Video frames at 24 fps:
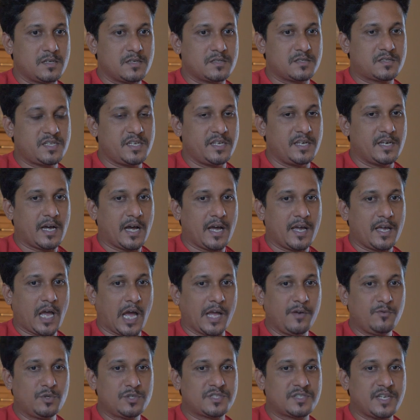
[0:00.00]
See,
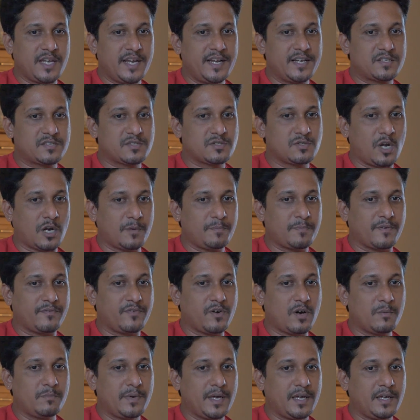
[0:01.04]
I would say it's not
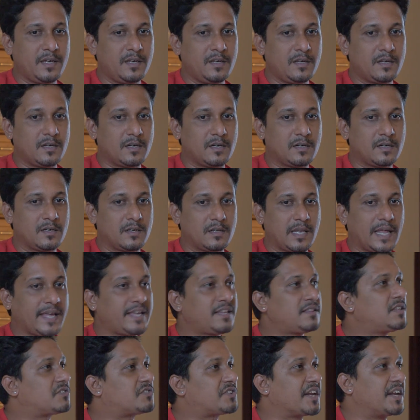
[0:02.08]
performing
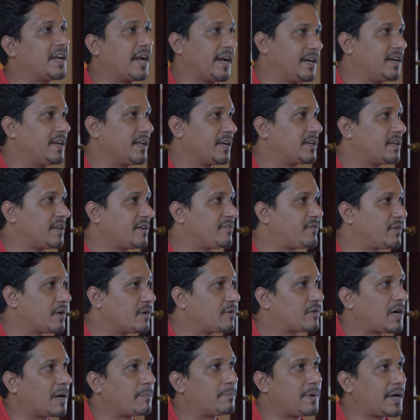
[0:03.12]
like the 390 if
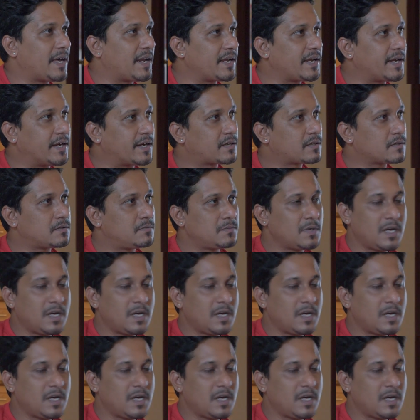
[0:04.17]
you're comparing it.